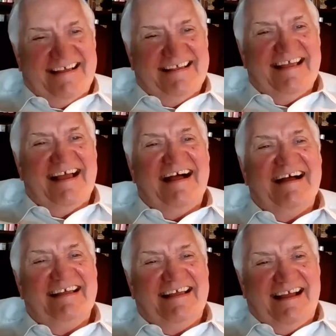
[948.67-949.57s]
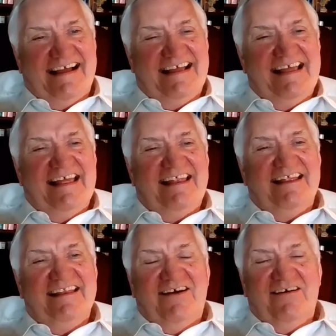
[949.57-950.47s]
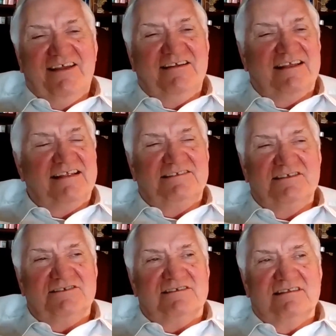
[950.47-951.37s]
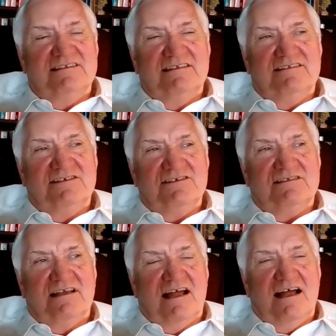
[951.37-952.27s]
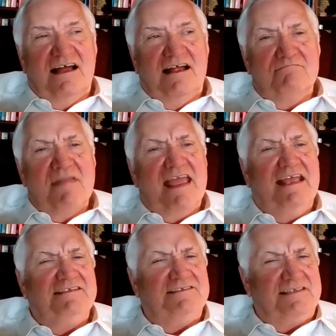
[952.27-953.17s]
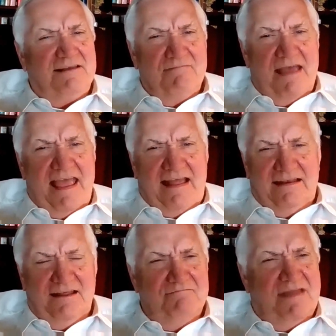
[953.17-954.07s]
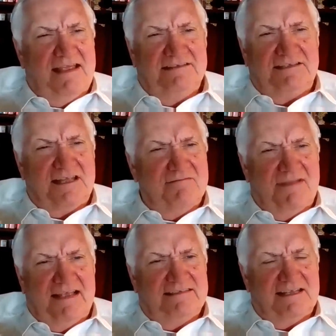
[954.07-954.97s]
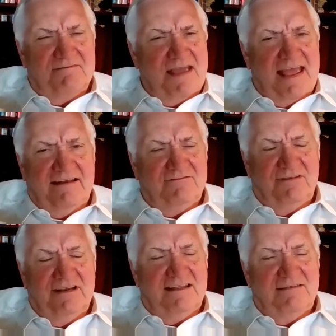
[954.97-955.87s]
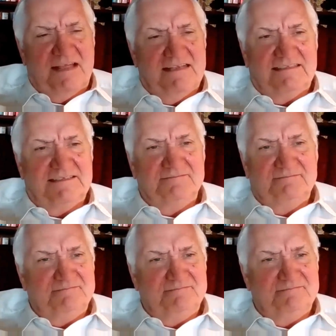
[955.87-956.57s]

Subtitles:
exactly. No, he just an amazing man, amazing man, really amazing.